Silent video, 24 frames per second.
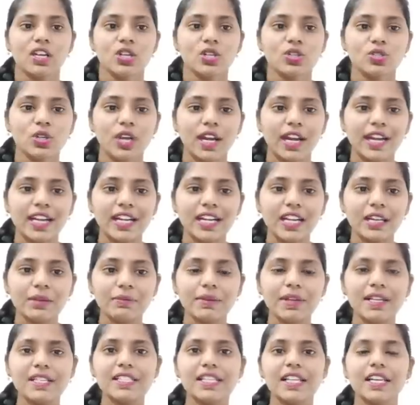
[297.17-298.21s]
So
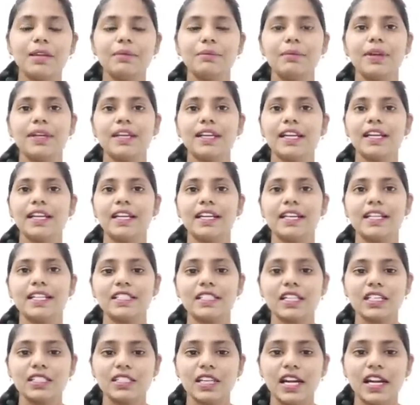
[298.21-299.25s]
NTPC Limited it is
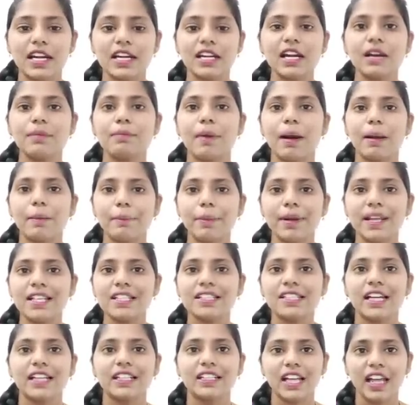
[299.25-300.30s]
a central public
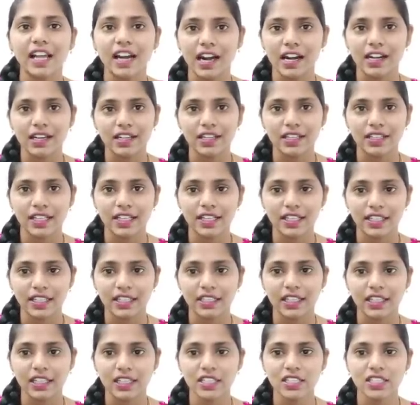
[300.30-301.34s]
sector
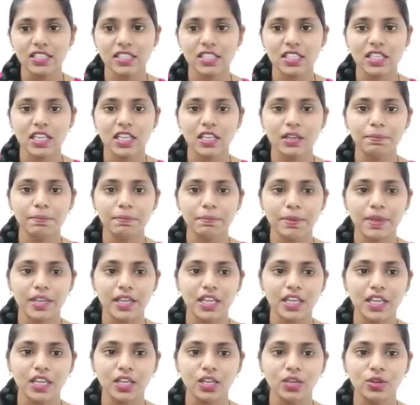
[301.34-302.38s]
undertaking that is
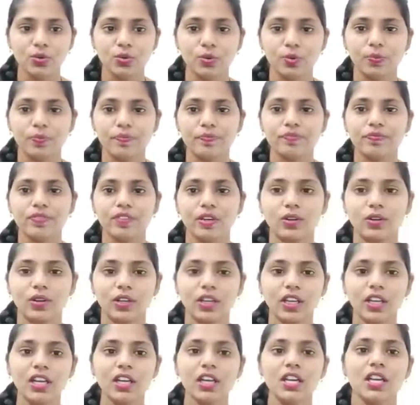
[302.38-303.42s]
CPSU
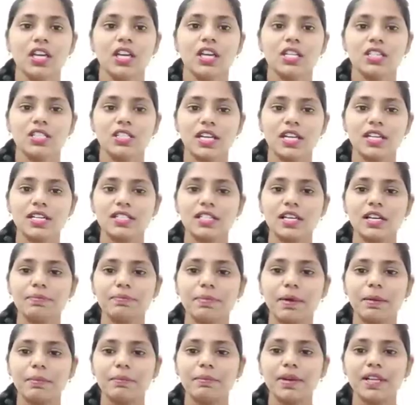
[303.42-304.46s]
okay central
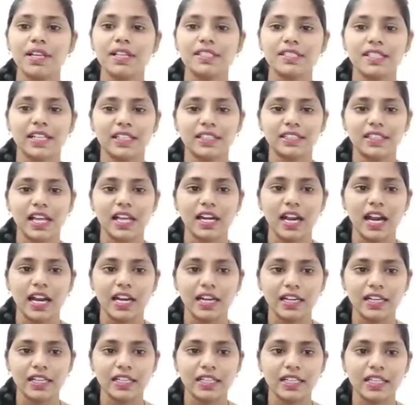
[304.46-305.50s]
public sector
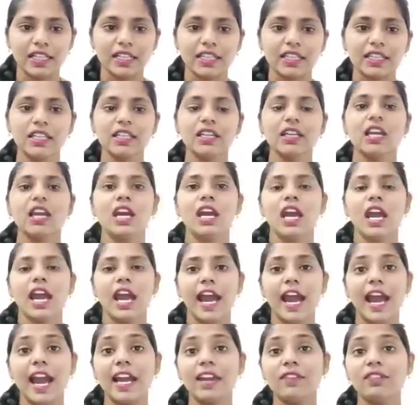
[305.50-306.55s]
undertaking
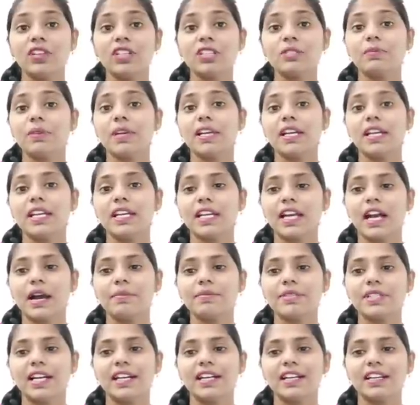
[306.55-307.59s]
and which mainly
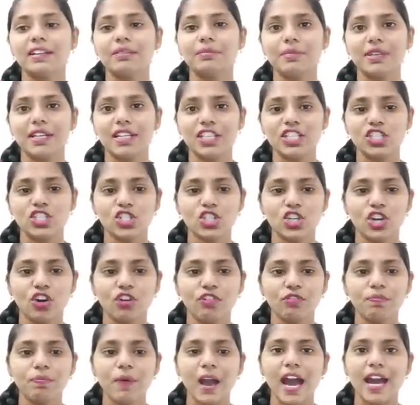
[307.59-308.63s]
comes under Ministry
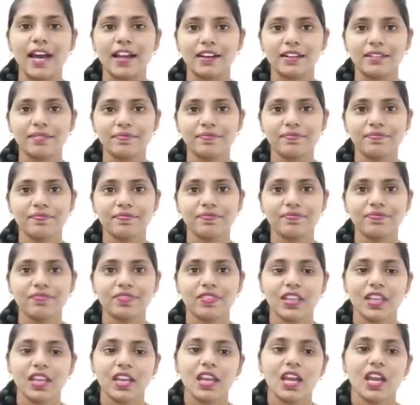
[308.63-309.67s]
of Power
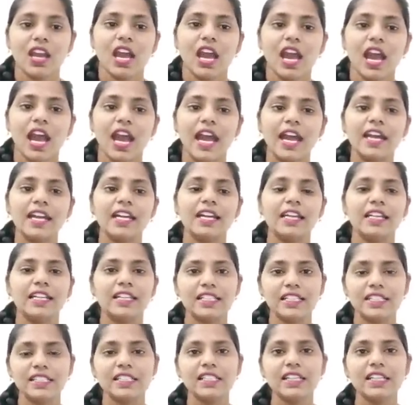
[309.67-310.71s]
and it
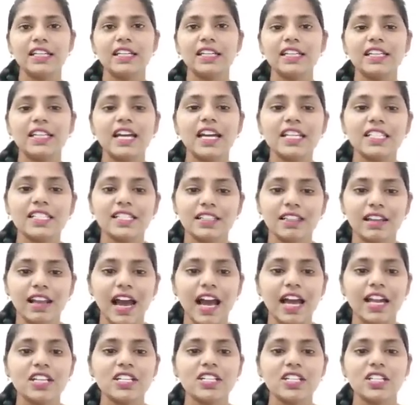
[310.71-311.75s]
is India's
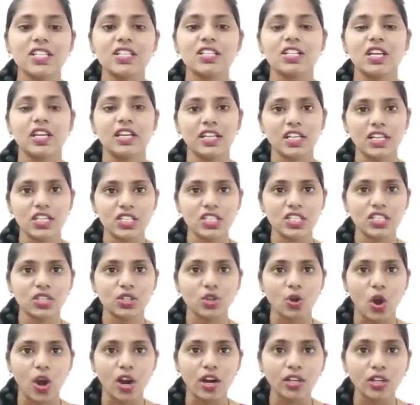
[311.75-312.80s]
largest energy
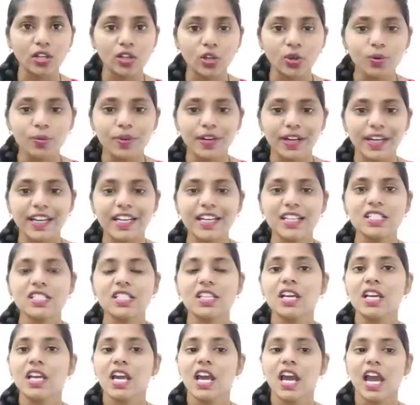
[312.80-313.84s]

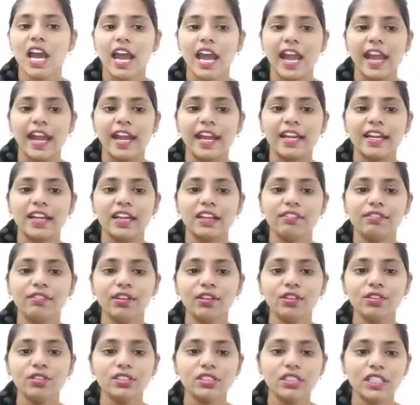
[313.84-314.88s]
conglomerates and if
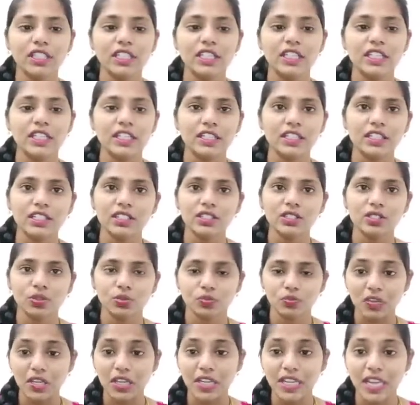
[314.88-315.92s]
you see here so
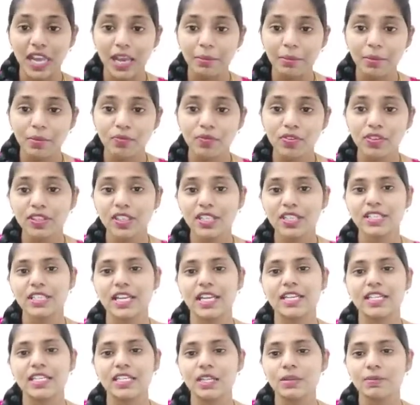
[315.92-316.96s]
we came up with this
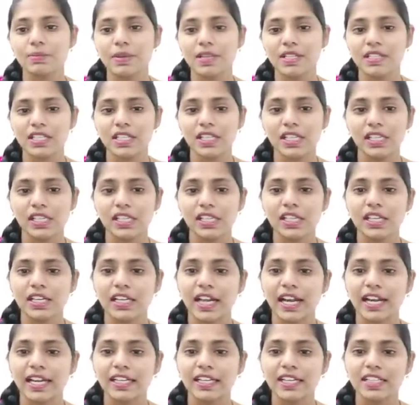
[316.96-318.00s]
ntpc in year
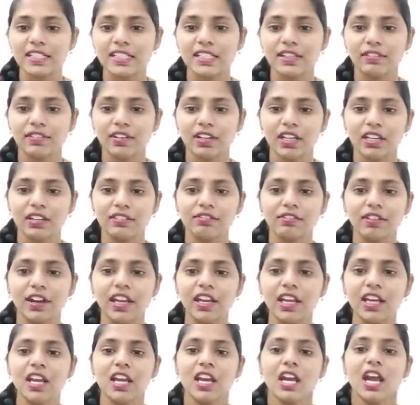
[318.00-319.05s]

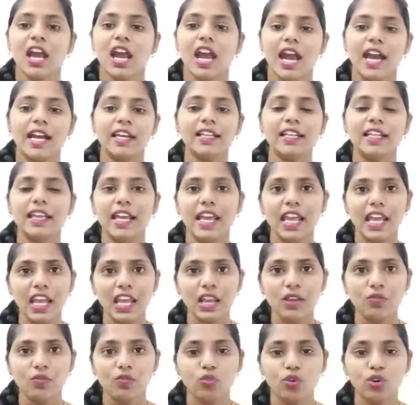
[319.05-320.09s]
1975 and the
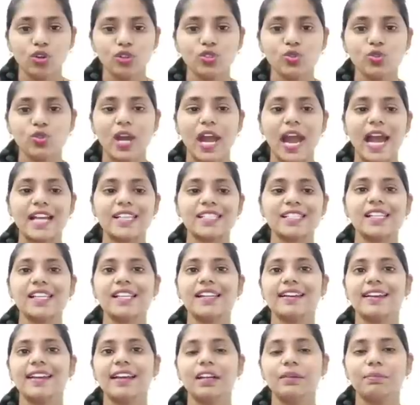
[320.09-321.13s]
aim was to
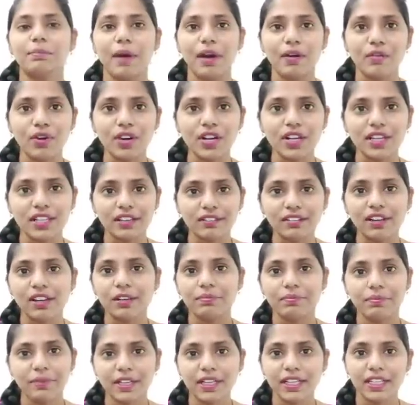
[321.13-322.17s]
accelerate power
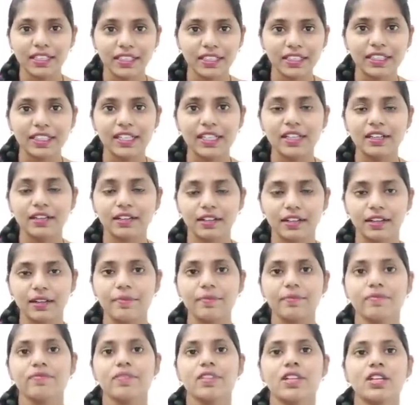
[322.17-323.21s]
development in the country
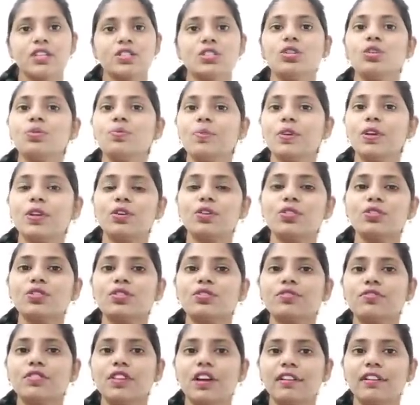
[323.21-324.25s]
so because
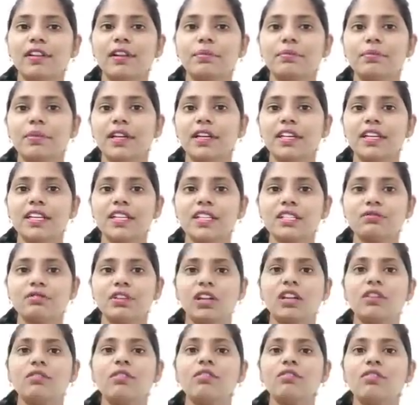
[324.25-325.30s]
of development yes
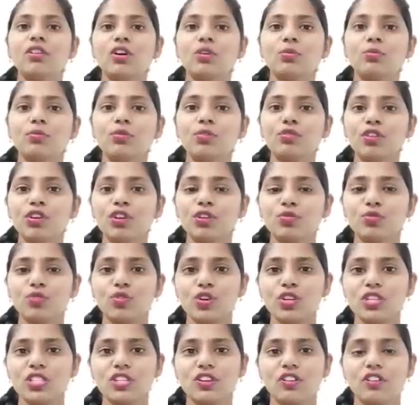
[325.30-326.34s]
whenever we are moving
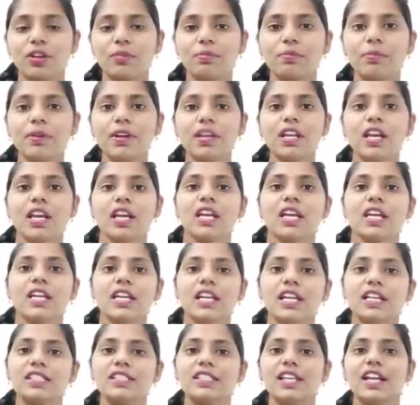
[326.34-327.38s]
towards development
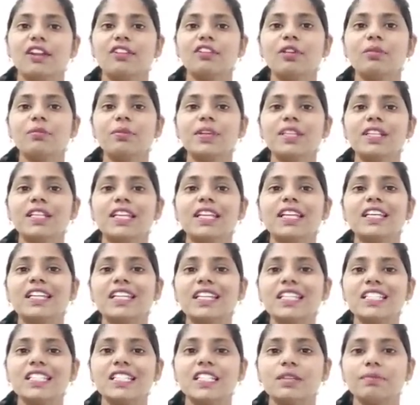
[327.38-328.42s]
yes there will be the
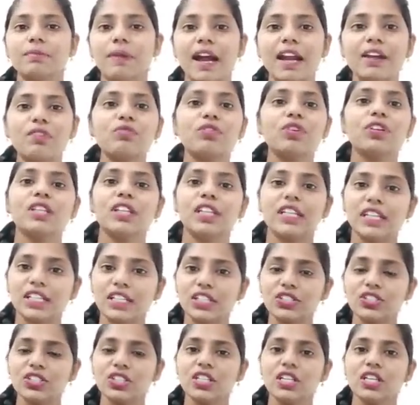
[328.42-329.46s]
increased demand for the
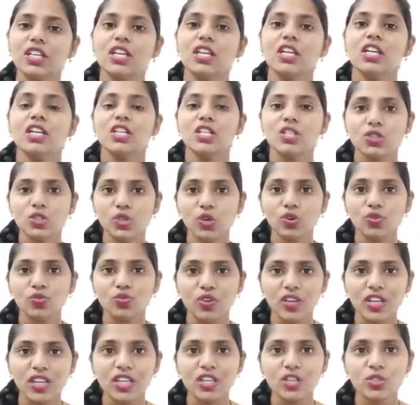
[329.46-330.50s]
energy so
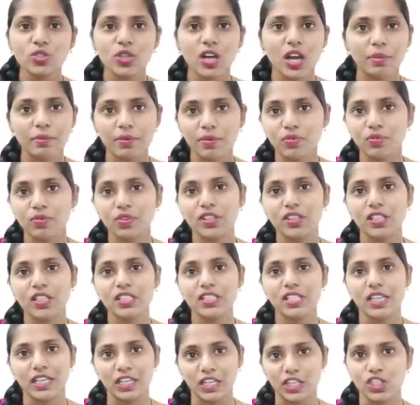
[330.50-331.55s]
we need to come up with
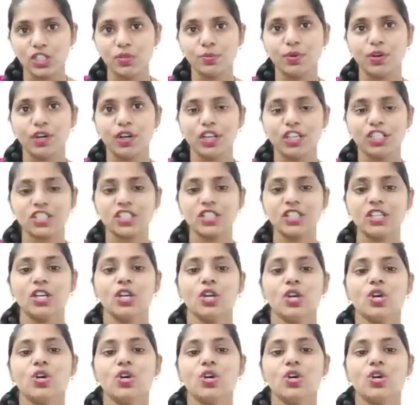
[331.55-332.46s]
this energy production